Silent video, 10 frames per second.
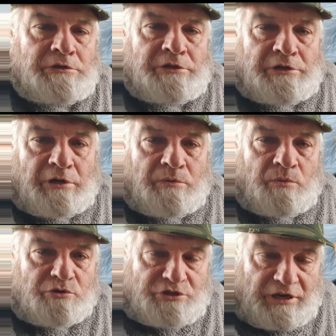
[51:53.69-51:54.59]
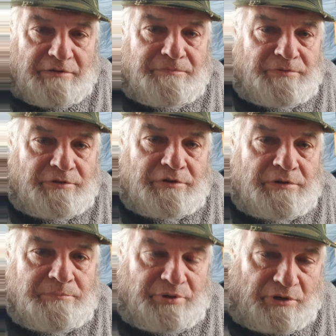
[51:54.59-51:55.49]
you know, watch out for
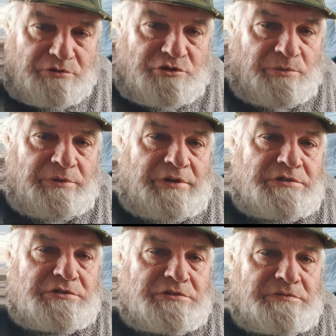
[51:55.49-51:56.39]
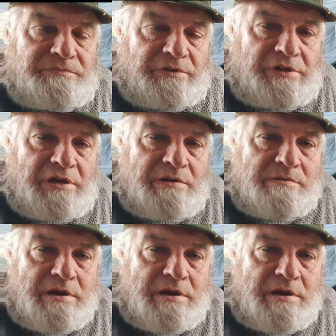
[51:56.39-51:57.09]
the part 2 of this video,